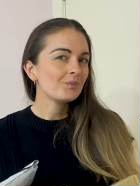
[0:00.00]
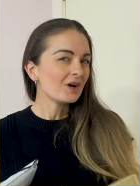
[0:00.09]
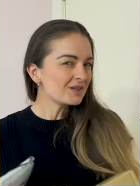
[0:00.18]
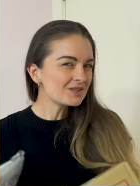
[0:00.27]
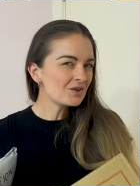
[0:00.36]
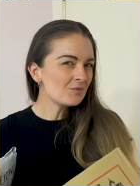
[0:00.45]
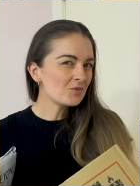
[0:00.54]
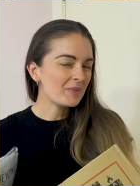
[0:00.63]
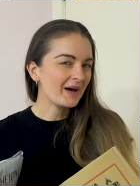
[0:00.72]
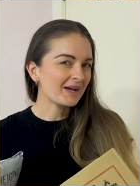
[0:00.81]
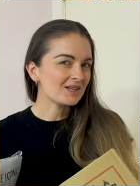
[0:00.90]
I just got more
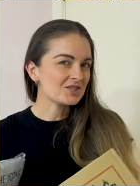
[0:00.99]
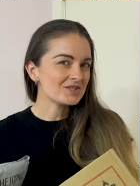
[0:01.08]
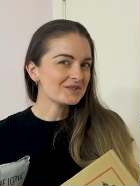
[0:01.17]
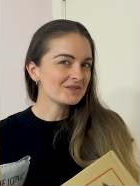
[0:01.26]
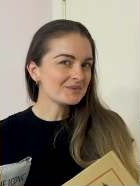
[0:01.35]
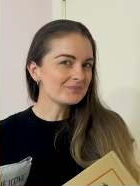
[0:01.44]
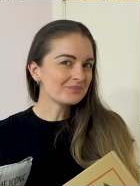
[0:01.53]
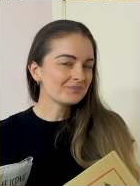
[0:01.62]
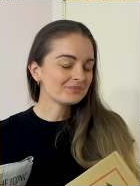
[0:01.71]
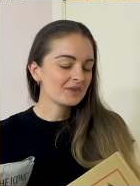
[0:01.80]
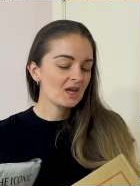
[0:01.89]
packages.
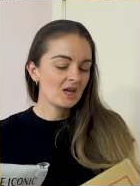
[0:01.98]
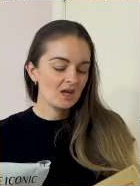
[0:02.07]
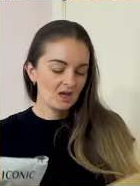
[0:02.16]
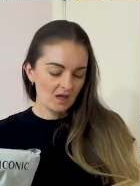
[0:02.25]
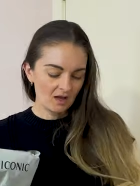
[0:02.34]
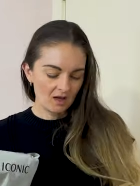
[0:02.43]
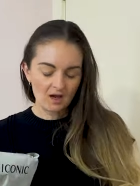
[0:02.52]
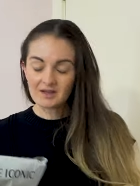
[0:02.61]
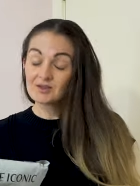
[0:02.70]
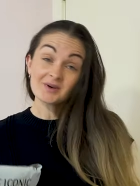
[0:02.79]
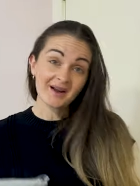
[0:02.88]
I
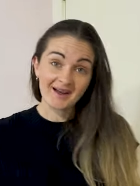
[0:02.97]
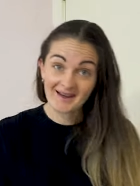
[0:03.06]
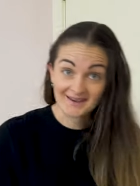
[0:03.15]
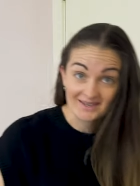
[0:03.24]
thought I had